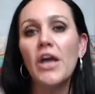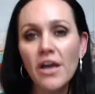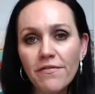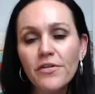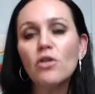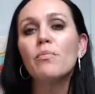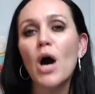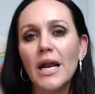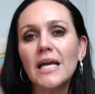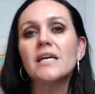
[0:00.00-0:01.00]
if your
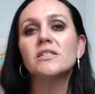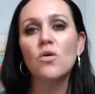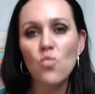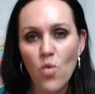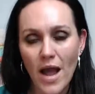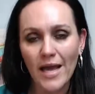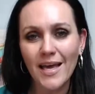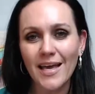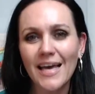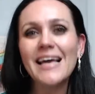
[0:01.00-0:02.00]
body is
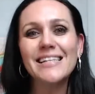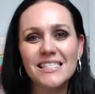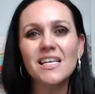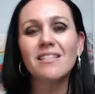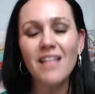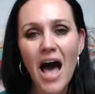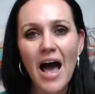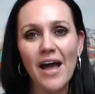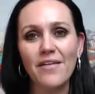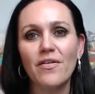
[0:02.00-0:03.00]
awake, it's
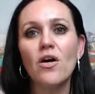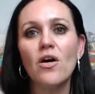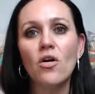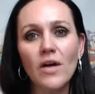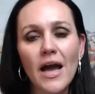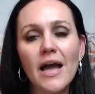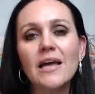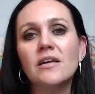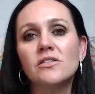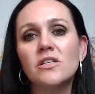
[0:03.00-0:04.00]
alive, okay?
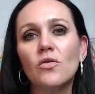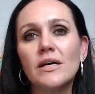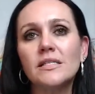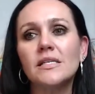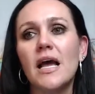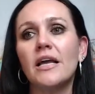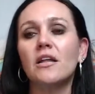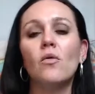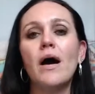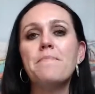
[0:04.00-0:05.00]
And so it's saying, you
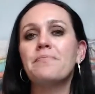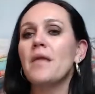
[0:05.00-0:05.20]
know what?